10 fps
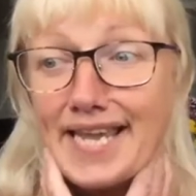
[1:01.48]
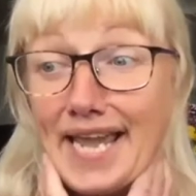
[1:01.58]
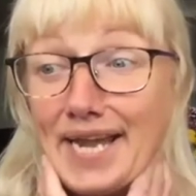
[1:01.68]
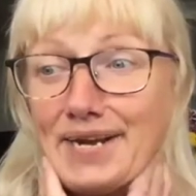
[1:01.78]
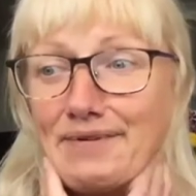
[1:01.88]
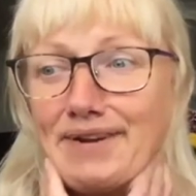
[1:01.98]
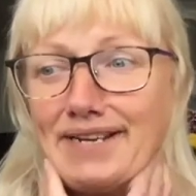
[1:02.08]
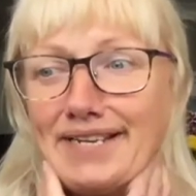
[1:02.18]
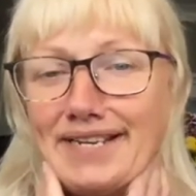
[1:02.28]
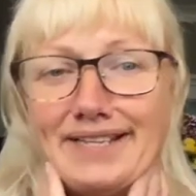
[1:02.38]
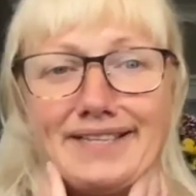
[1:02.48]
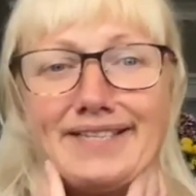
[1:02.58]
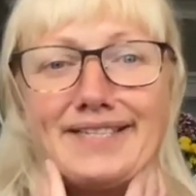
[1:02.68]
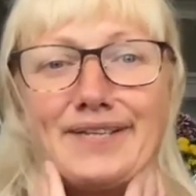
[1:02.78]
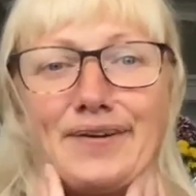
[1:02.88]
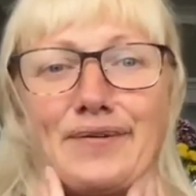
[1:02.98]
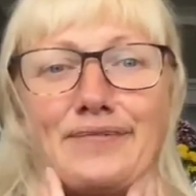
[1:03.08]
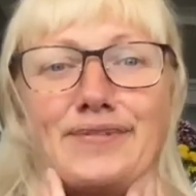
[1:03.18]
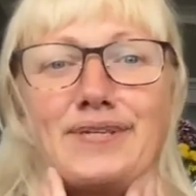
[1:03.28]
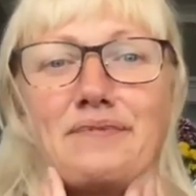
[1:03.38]
ingredients
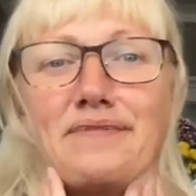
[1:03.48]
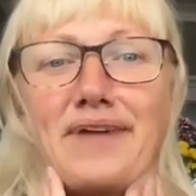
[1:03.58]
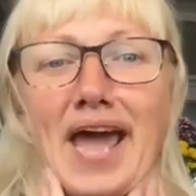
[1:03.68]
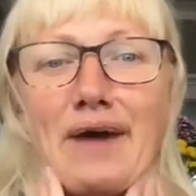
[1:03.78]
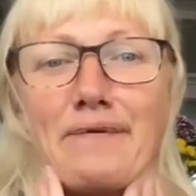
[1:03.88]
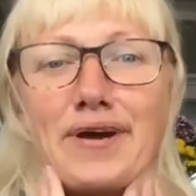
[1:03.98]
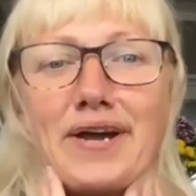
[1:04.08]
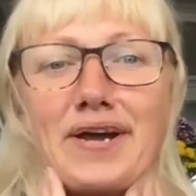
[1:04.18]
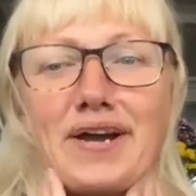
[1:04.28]
of some of our